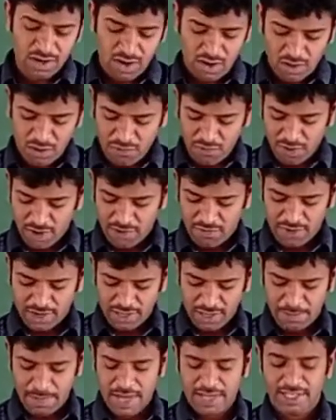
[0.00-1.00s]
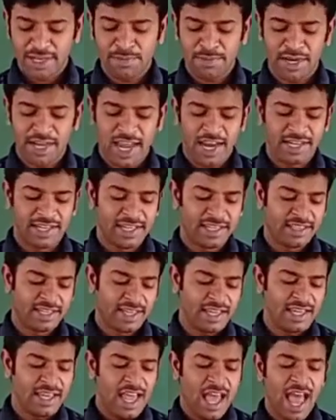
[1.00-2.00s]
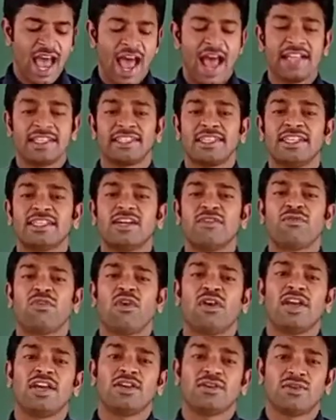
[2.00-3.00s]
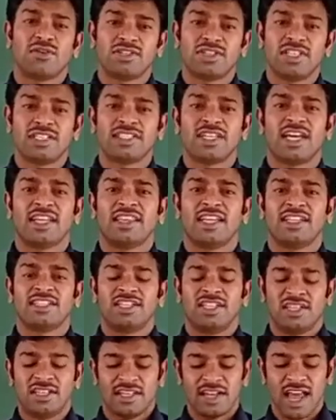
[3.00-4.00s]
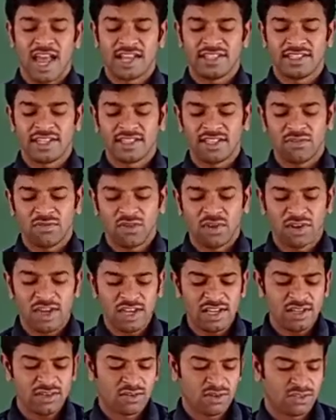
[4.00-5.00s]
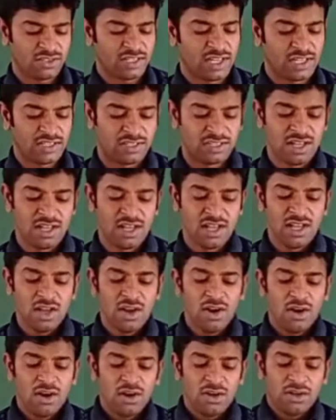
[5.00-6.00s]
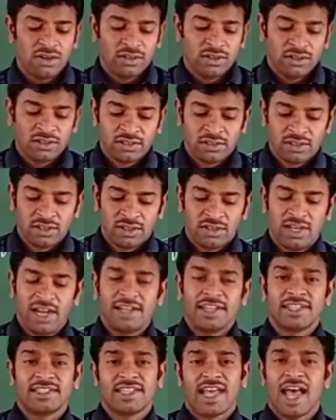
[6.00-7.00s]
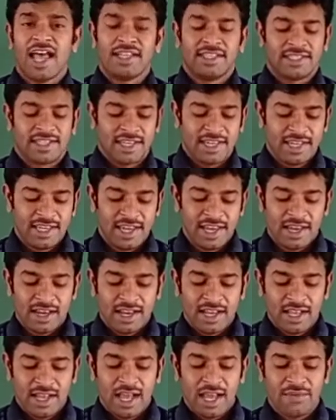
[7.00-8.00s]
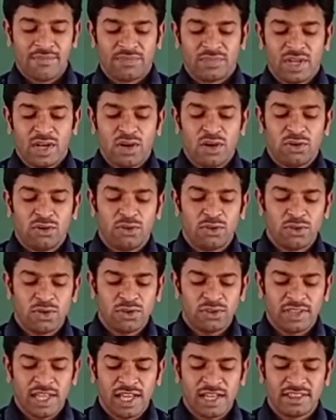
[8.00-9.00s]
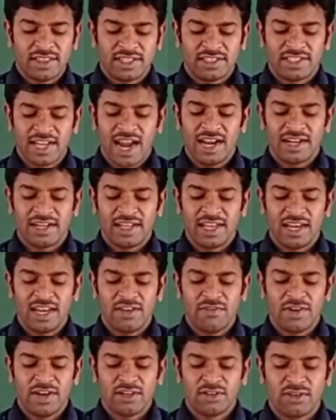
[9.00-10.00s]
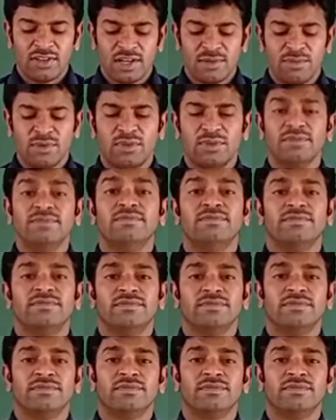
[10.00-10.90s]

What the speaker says: Now, if you refer the page number 83, answer the following questions are there, children. Answer the following questions. Let us answer here. Do you think the child really went to the moon?